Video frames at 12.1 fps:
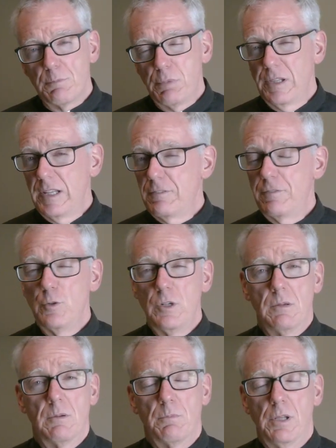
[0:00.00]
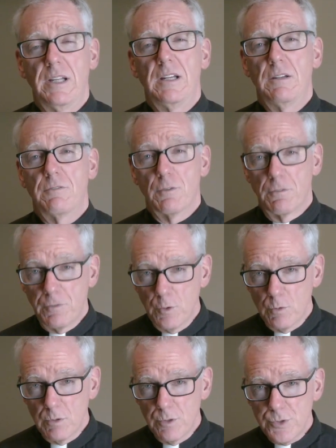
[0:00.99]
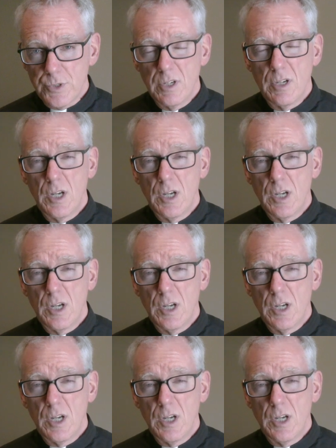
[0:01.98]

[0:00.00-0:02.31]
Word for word: planning for funerals,